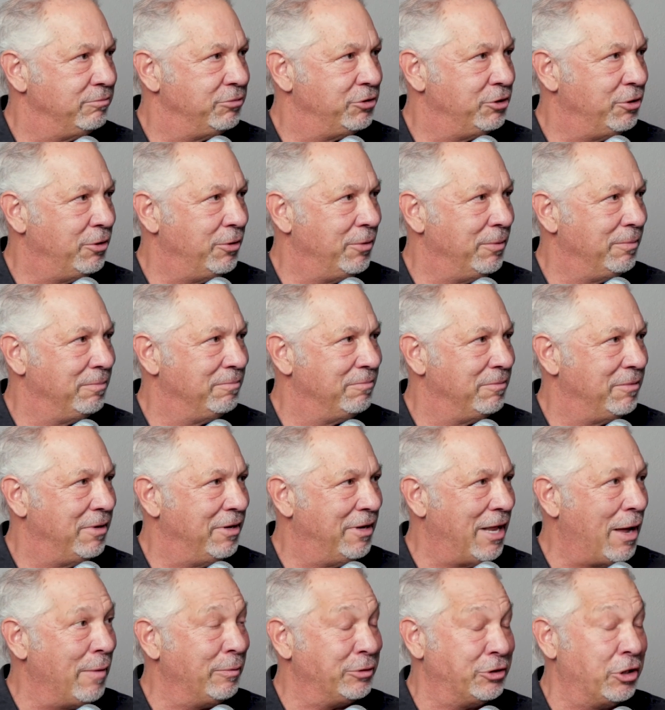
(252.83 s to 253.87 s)
So,
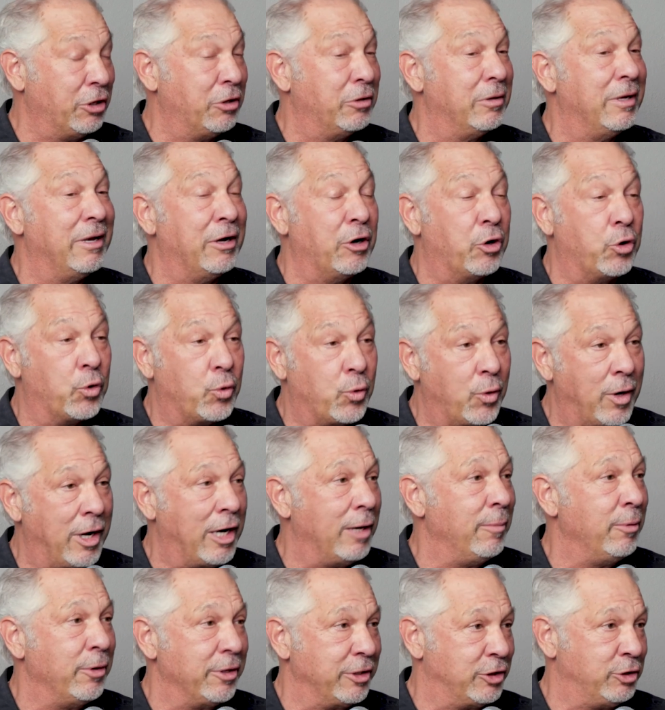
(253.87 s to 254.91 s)
and that was an
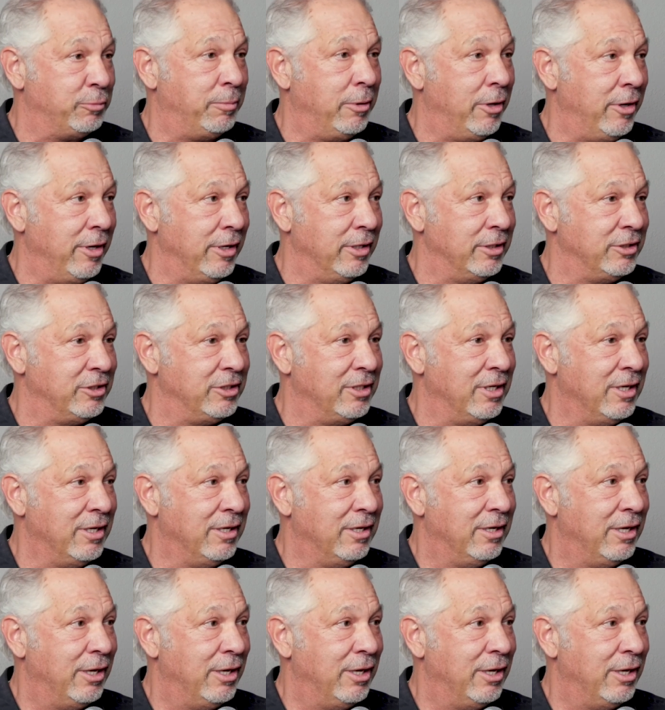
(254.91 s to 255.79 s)
incredible experience.